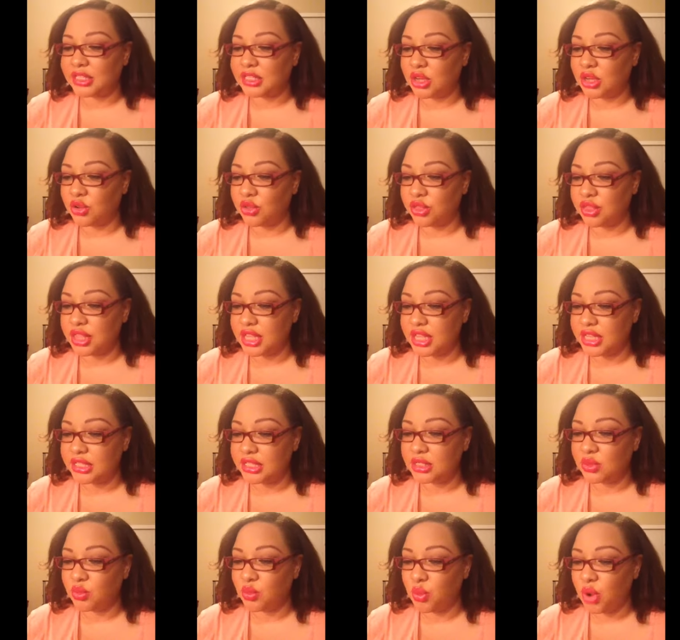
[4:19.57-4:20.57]
So
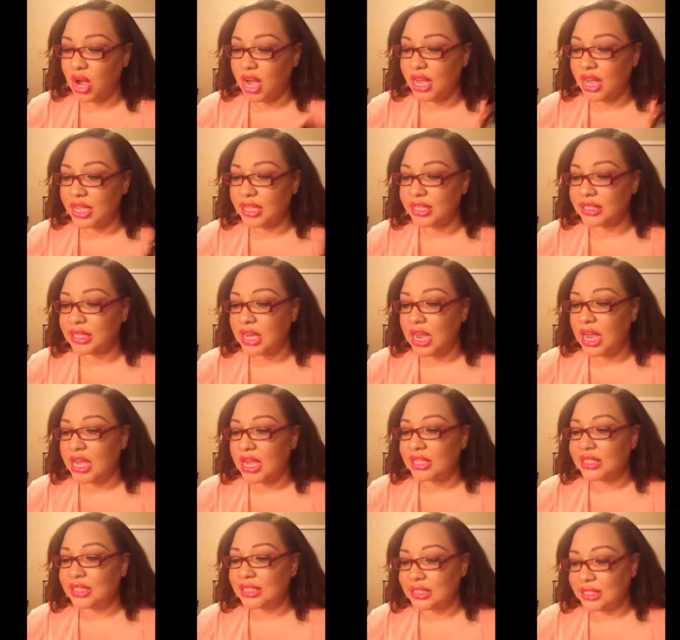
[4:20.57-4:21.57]
this was
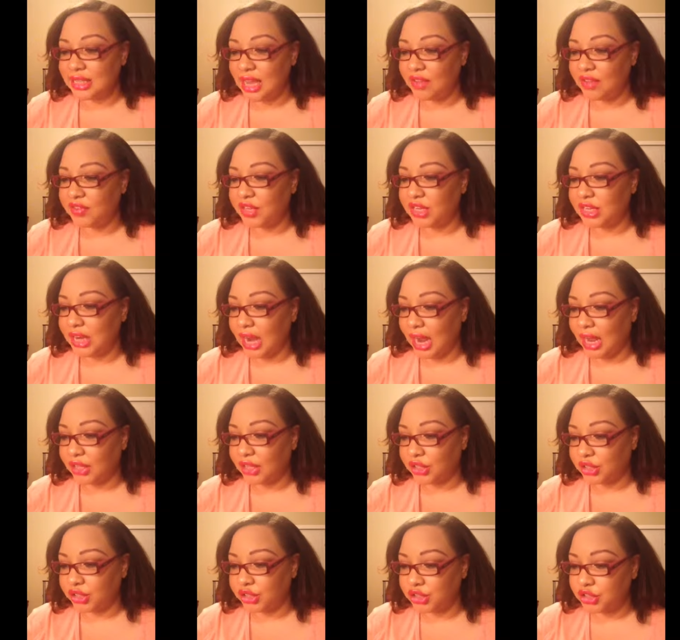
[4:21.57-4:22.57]
seven
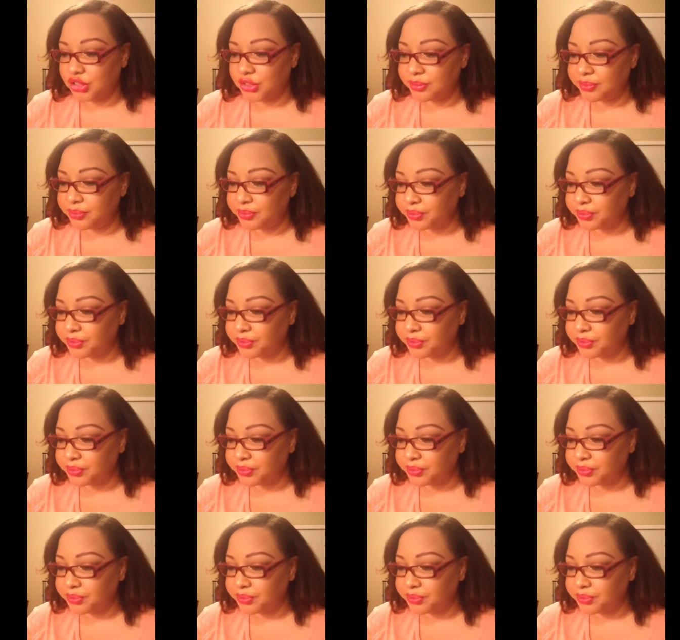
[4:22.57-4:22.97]
dollars.